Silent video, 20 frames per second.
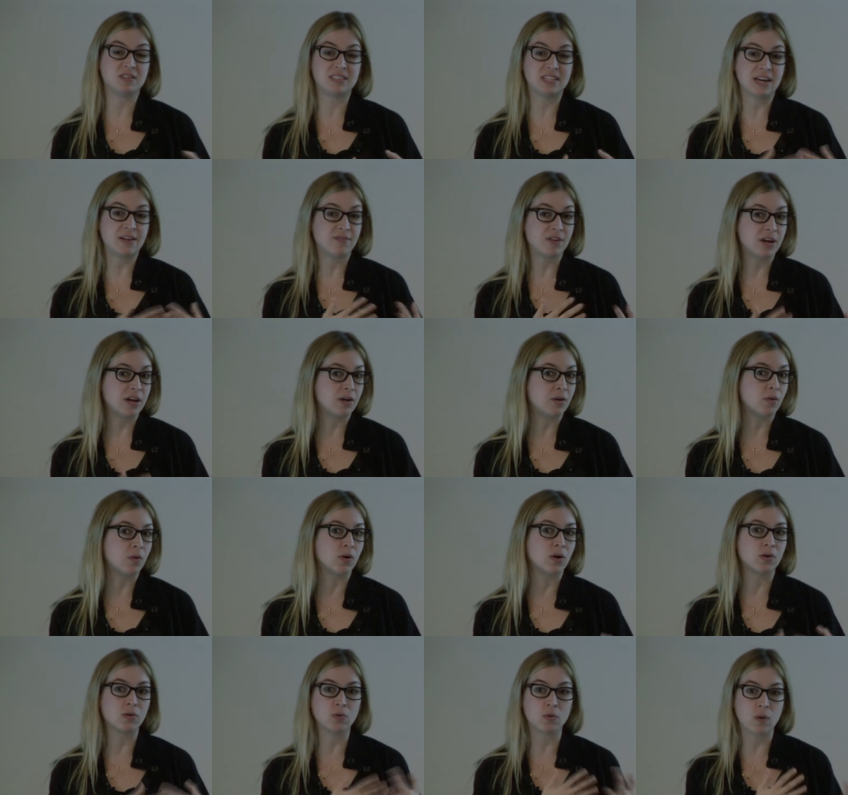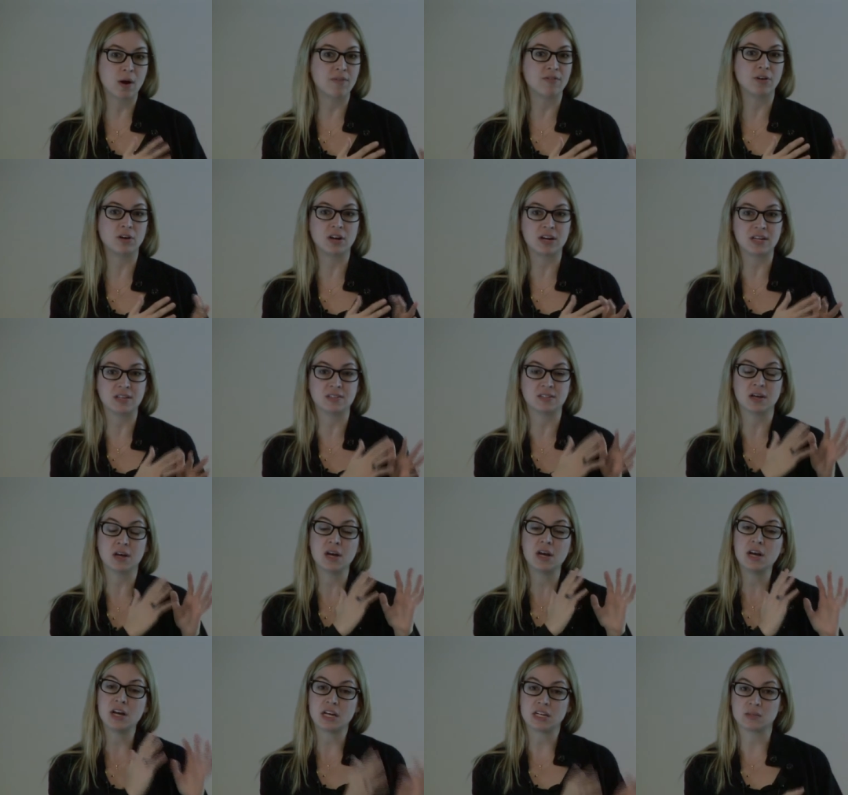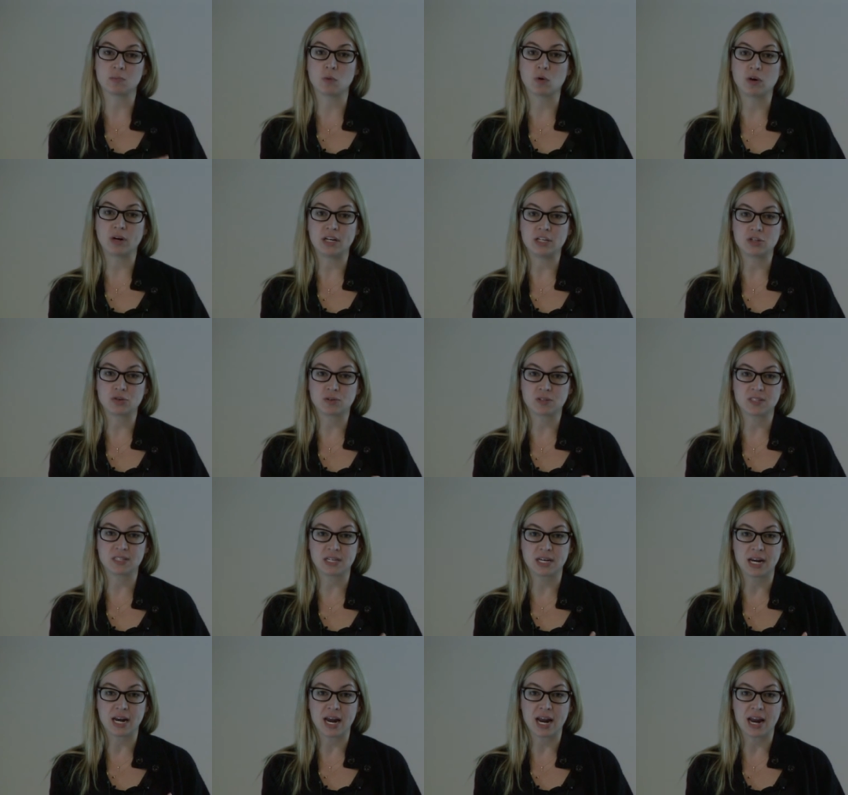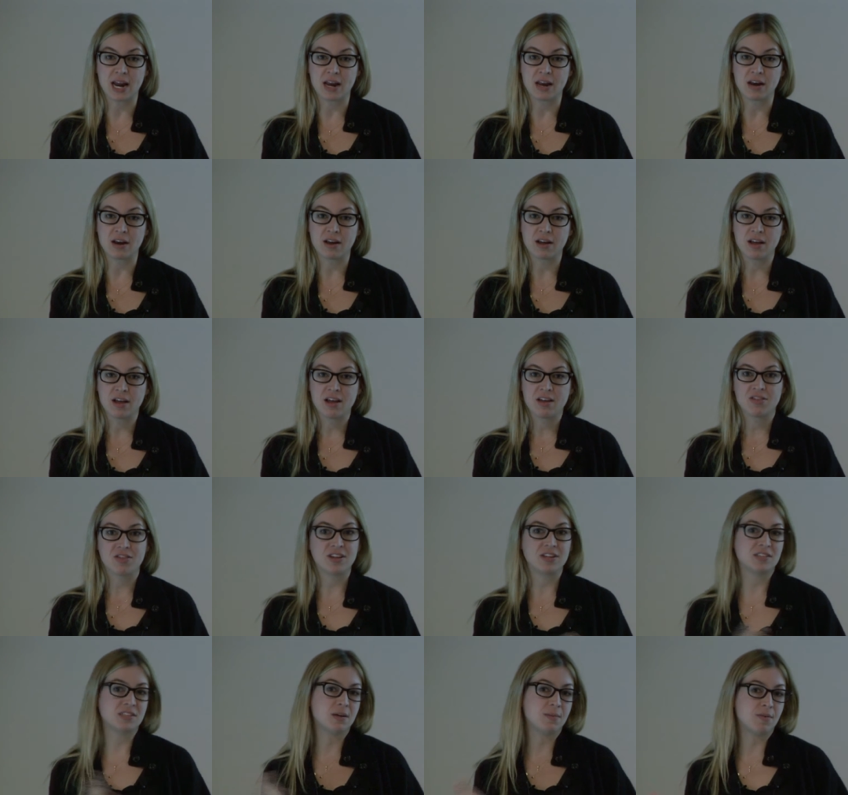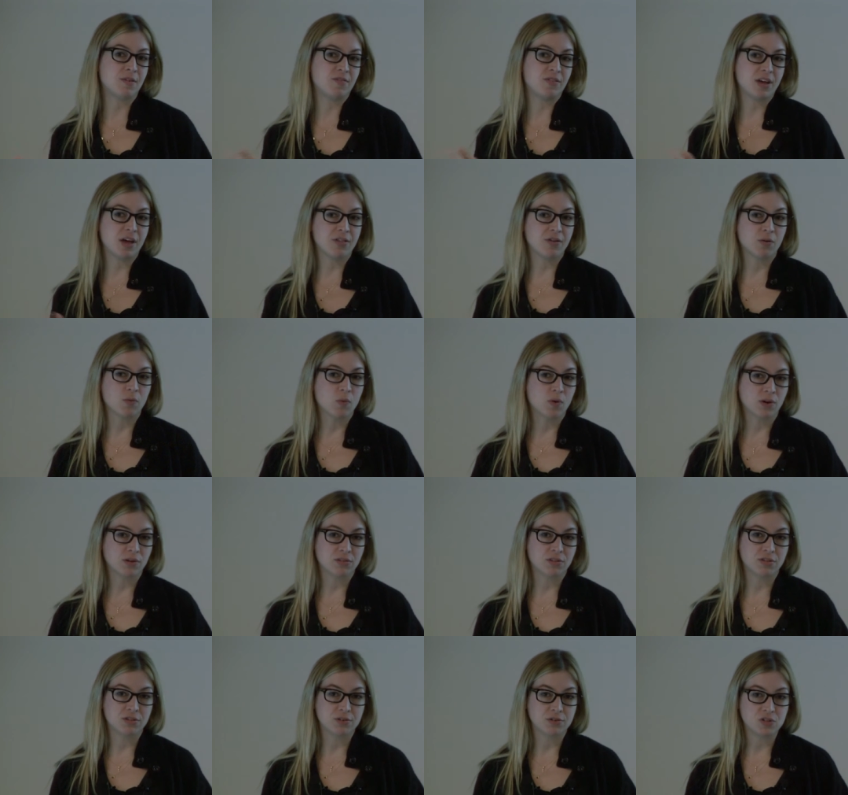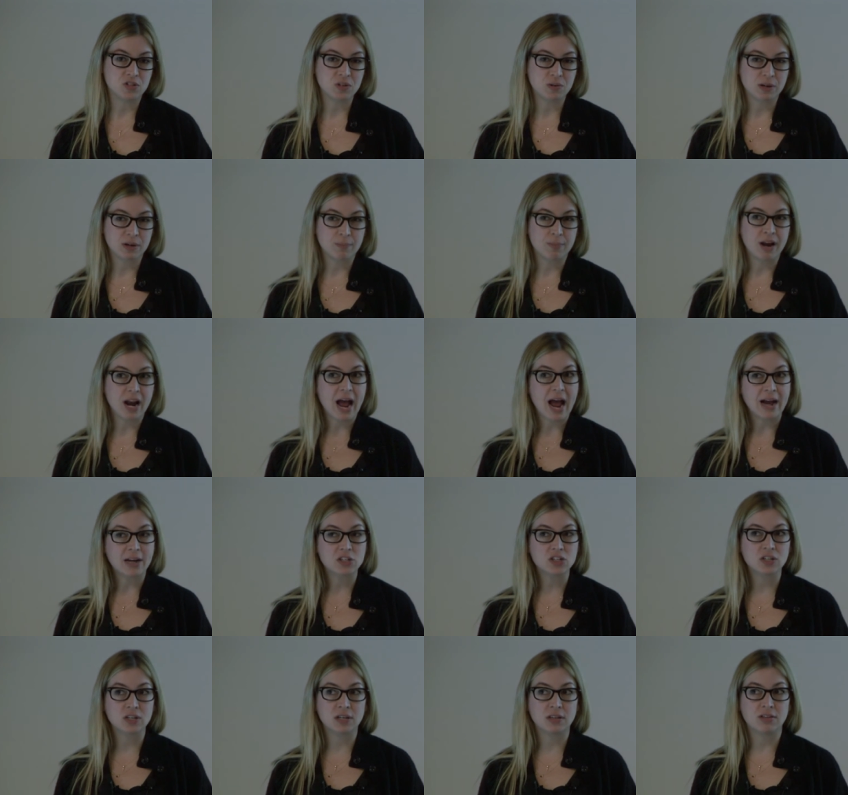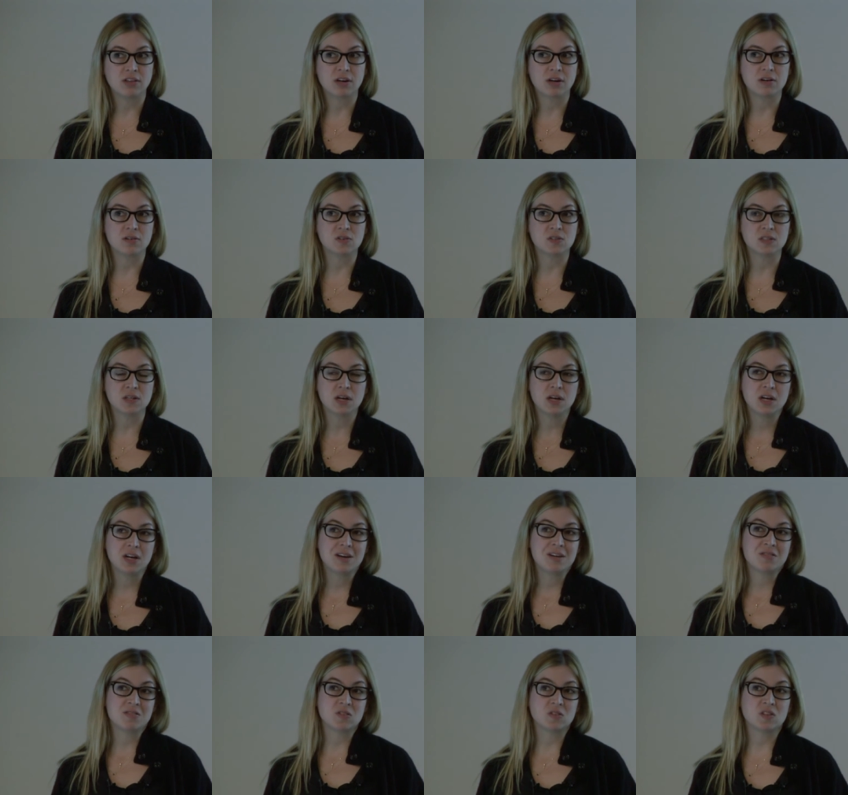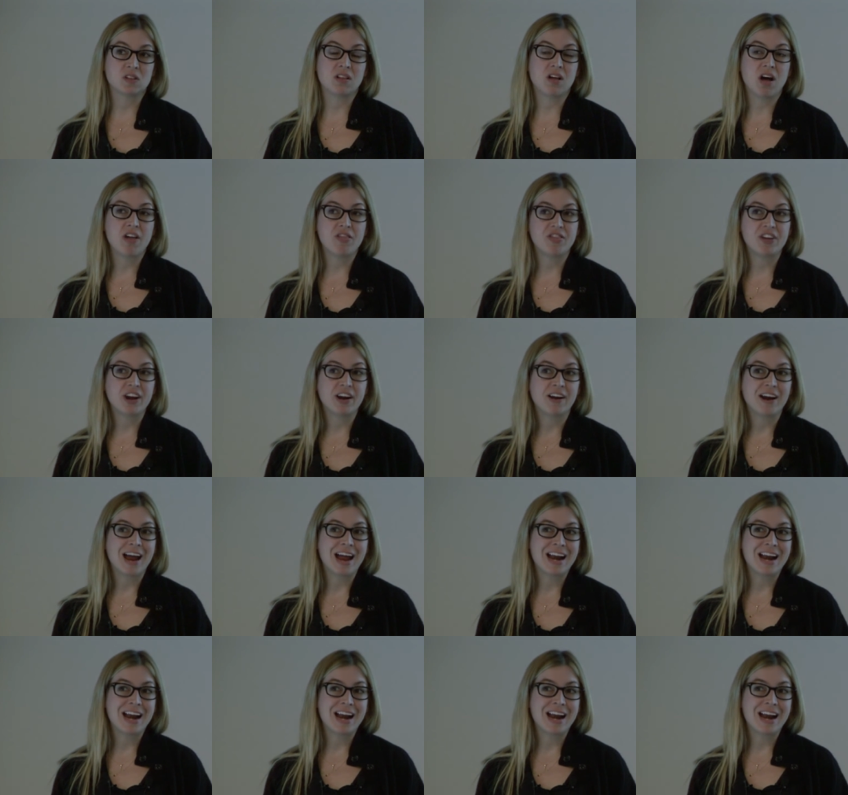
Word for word: David or whoever is, is more interested in than some of the other work that they're doing. But actually, there's, there's a lot there.